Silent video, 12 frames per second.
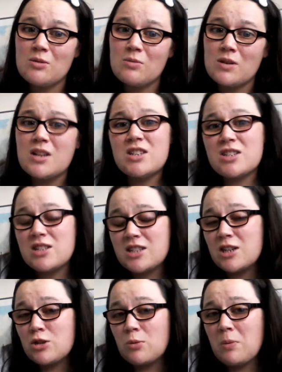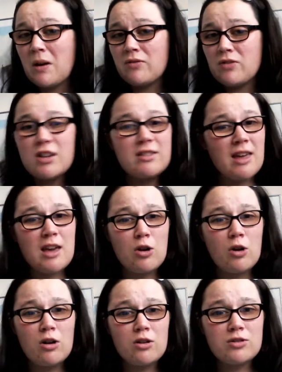is clean up after. If they
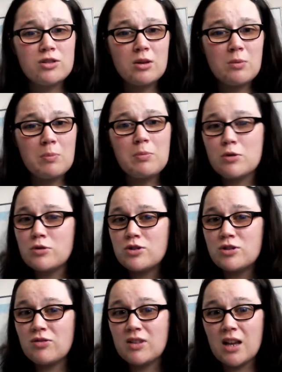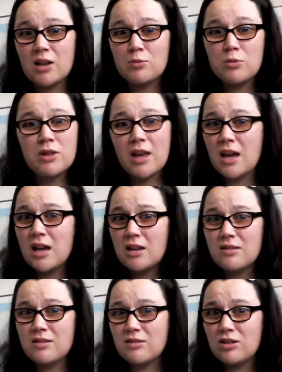can't do it because they're an animal, they,
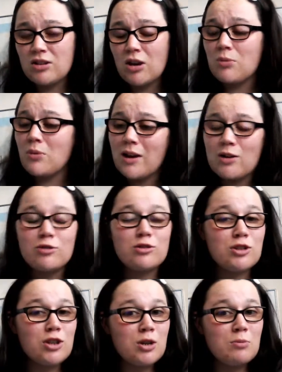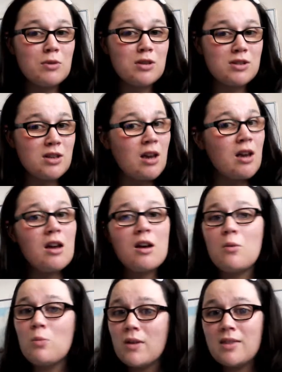you know, like us humans,
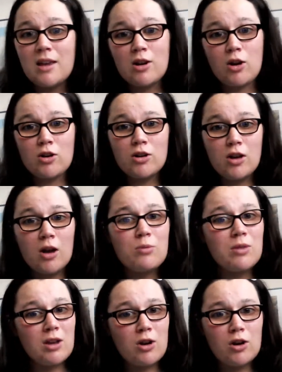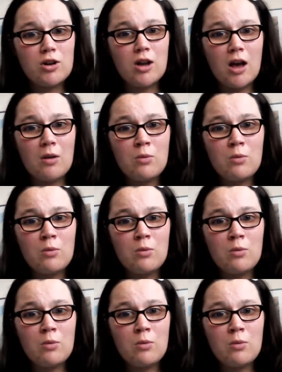when they gotta go, they gotta go.